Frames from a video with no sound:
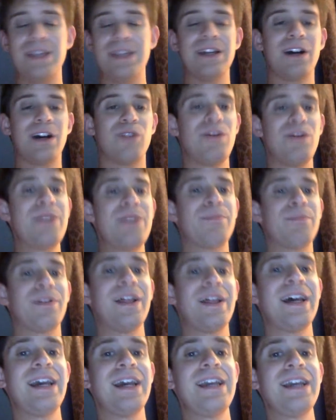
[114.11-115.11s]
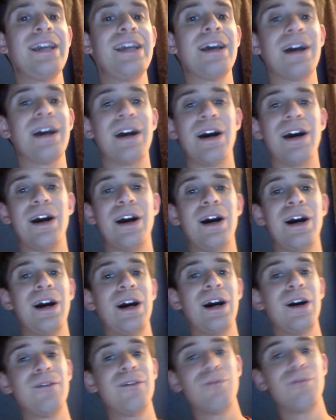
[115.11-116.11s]
uh, replay
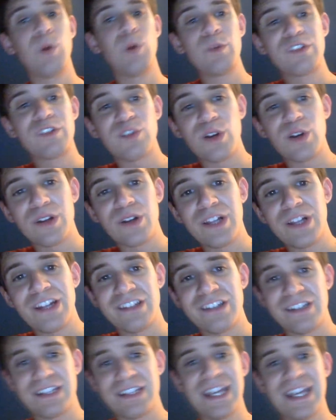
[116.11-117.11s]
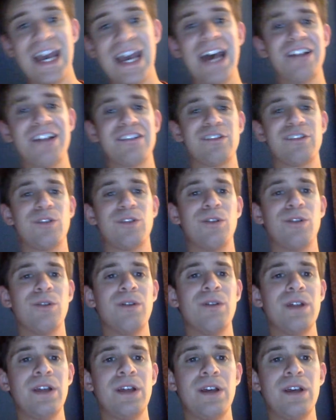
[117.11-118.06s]
of what we saw at Clash at the Castle,